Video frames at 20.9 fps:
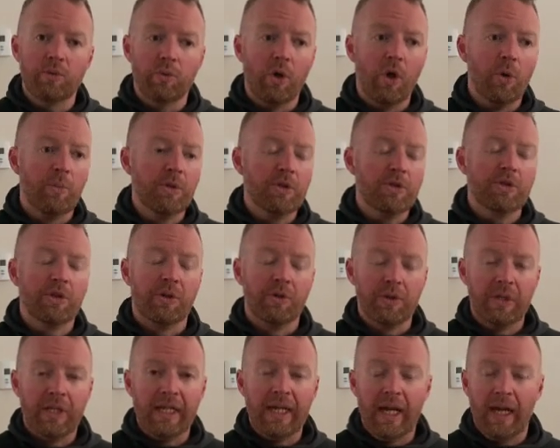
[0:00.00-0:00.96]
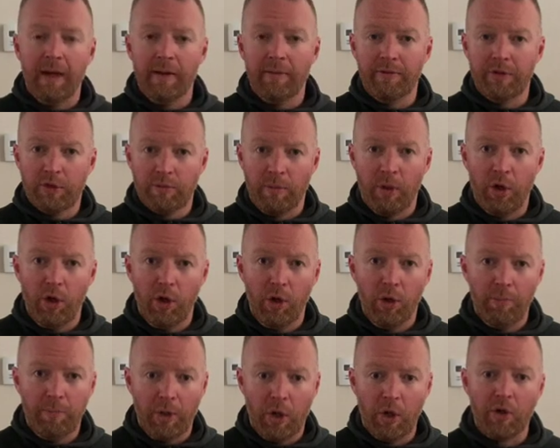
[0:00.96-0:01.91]
will almost certainly have
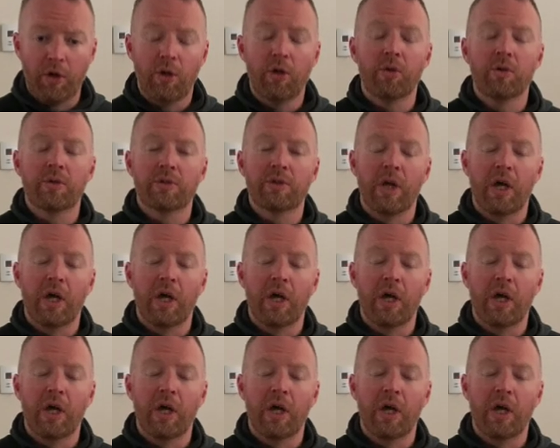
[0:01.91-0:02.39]
small particles